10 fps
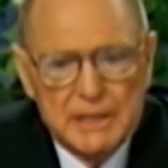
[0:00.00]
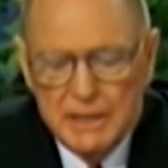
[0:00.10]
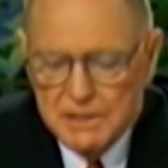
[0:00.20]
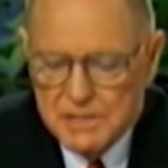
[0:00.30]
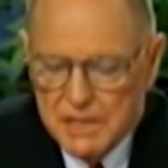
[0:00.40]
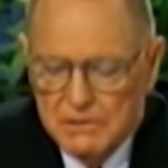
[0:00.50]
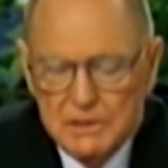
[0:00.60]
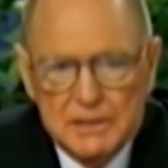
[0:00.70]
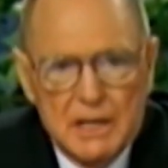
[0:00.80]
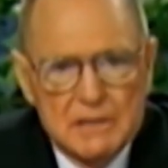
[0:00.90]
Begin to say
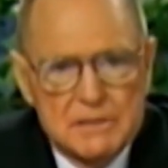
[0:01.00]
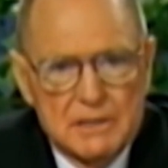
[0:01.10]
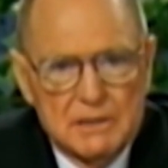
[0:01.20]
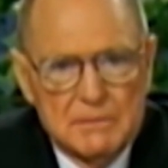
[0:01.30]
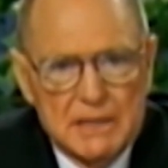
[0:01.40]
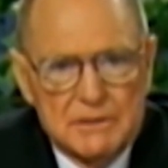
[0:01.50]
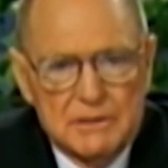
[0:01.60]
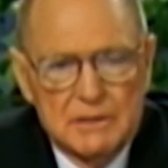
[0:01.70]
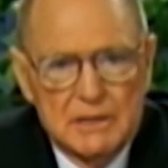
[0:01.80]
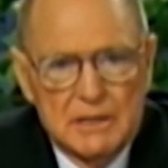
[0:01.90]
what God said about
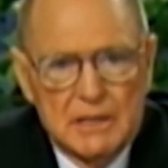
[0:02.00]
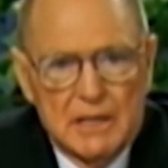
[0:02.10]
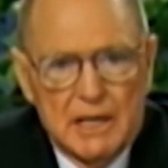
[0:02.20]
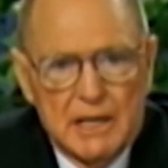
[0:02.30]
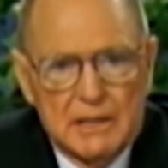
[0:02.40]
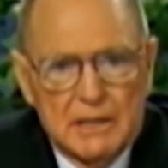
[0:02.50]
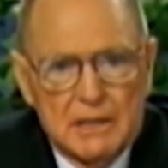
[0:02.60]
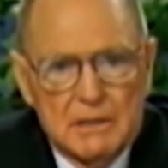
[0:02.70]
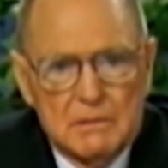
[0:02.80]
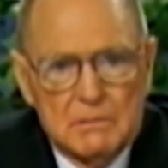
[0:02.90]
you and
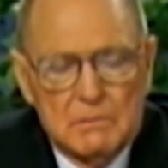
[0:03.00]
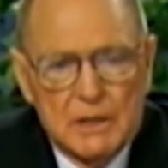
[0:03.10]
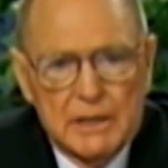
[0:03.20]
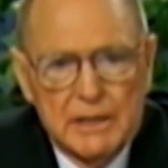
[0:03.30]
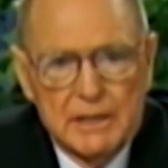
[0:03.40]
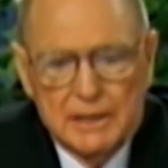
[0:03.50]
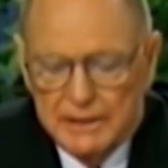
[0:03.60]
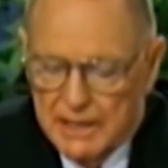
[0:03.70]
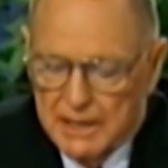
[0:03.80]
uh, bring healing.